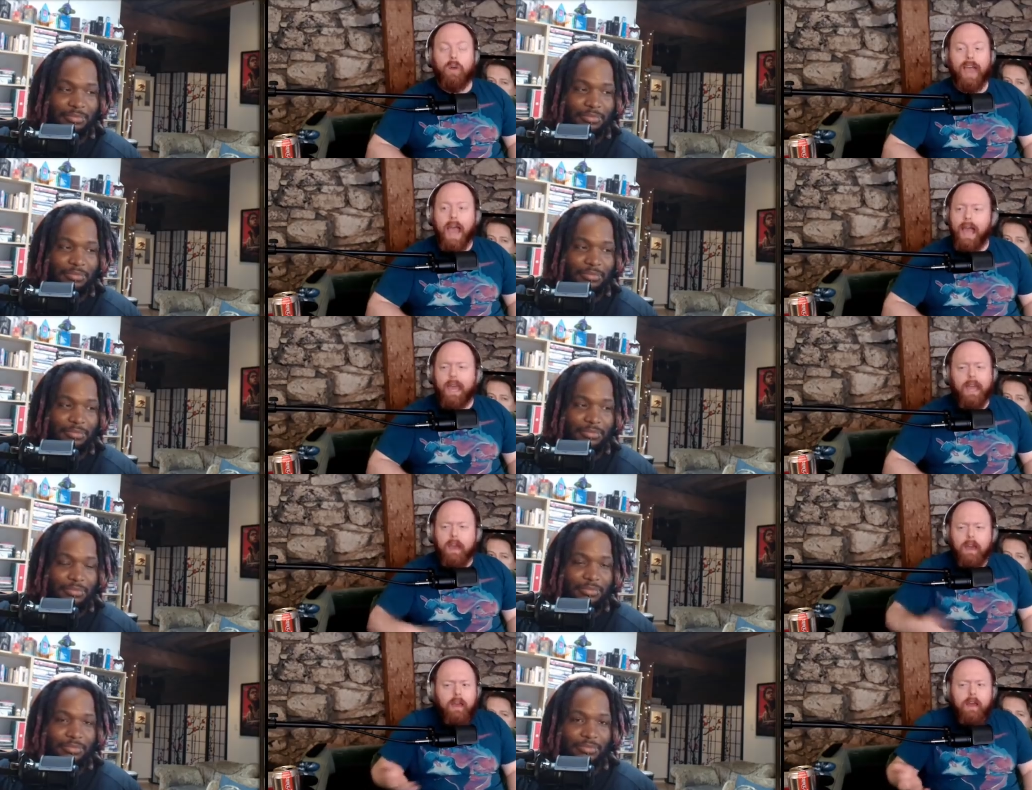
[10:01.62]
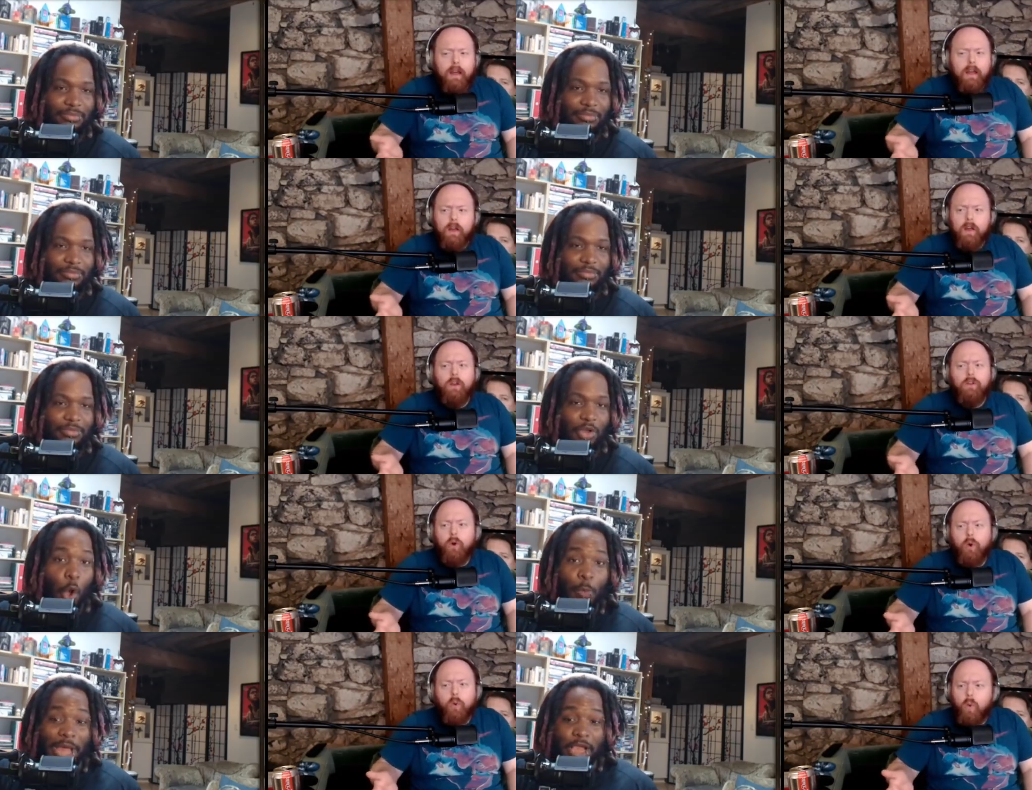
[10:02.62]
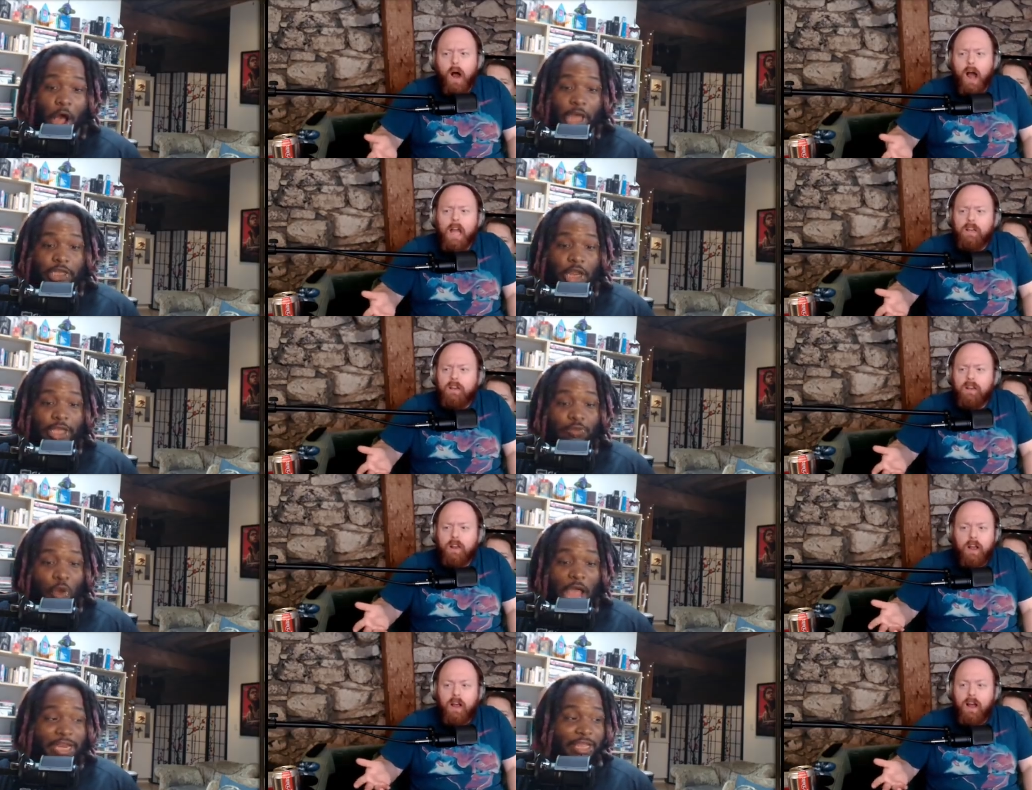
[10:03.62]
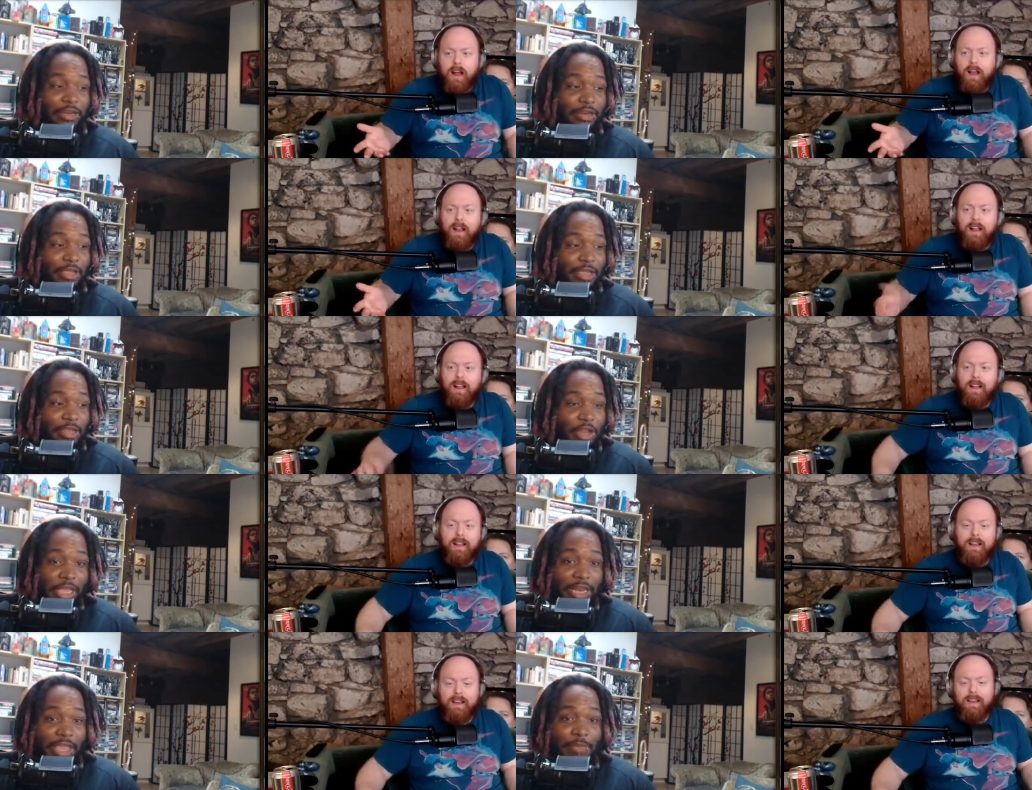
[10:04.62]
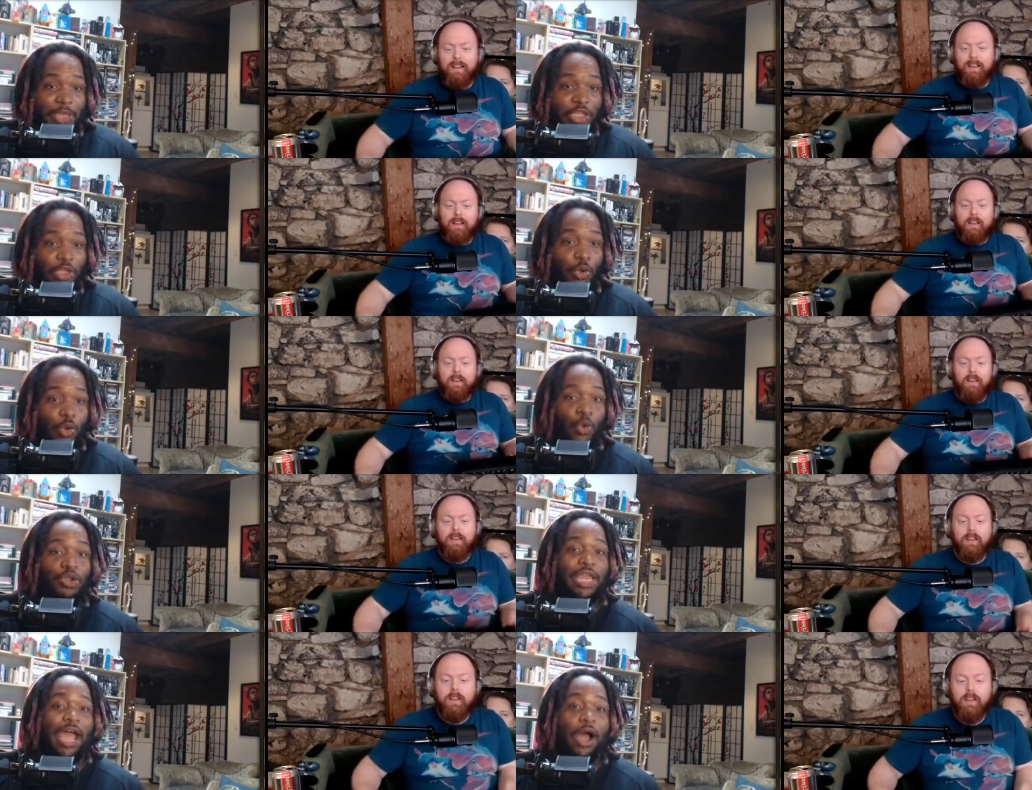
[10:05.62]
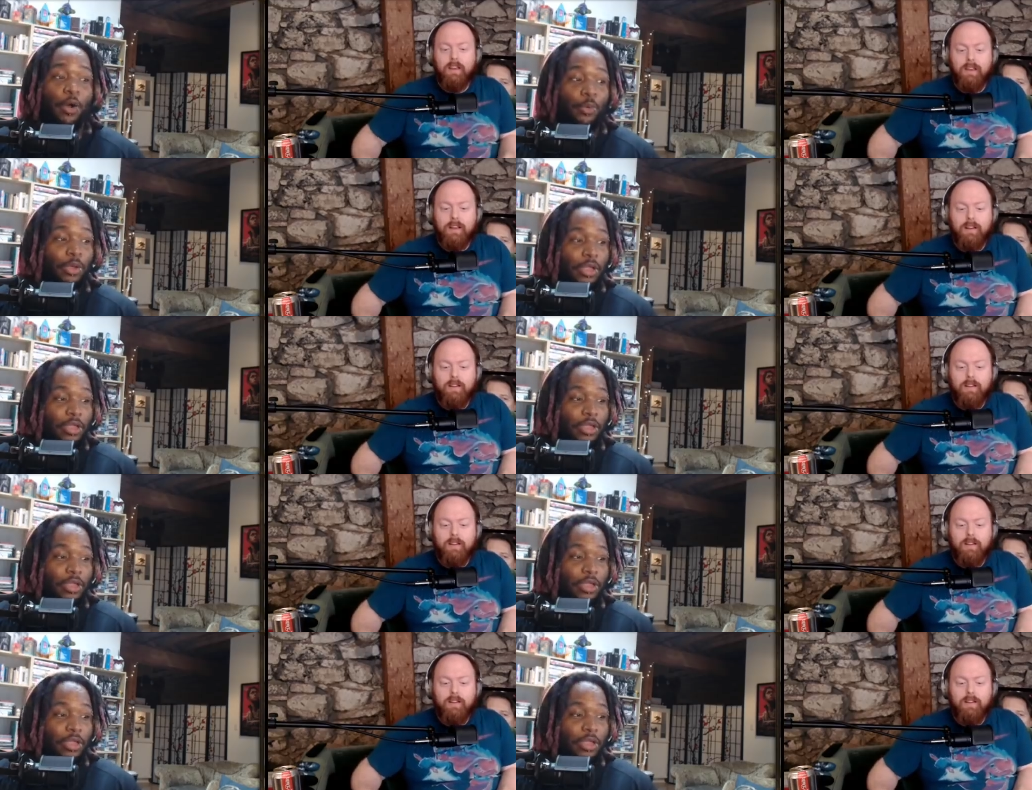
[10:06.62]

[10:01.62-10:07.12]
Speaker 1: okay? oh my why? god, look at Raiden. Look at him. He's so cool now.